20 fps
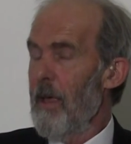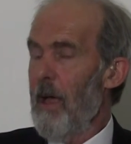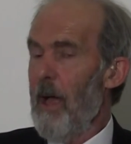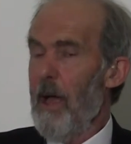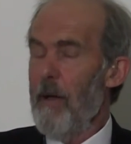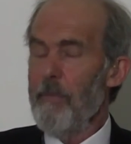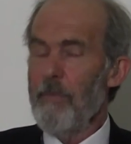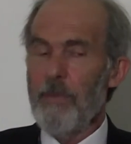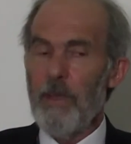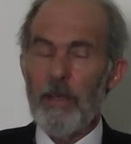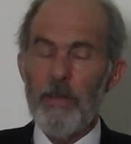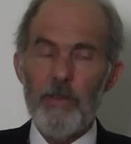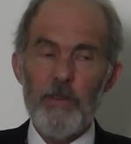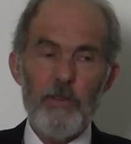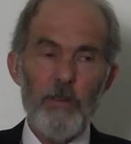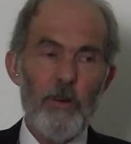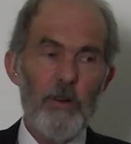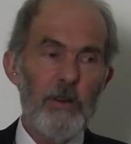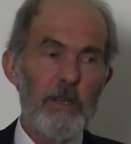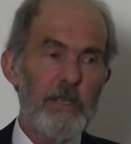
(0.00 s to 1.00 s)
And there's
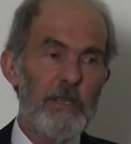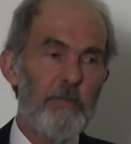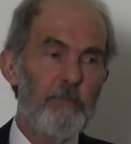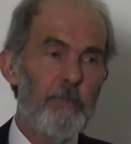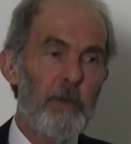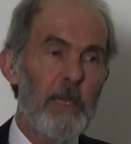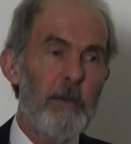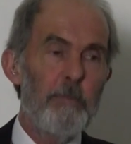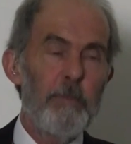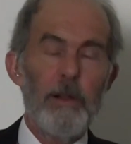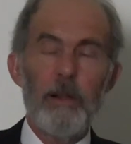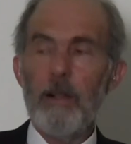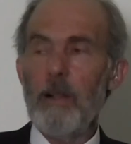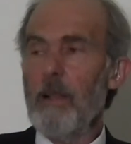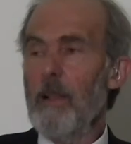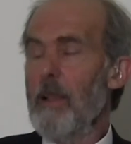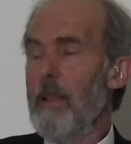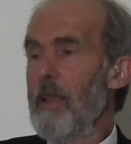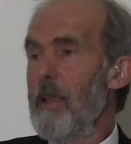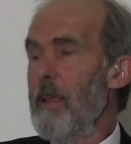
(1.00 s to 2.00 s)
stories of
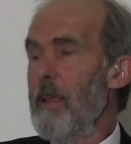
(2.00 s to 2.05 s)
people,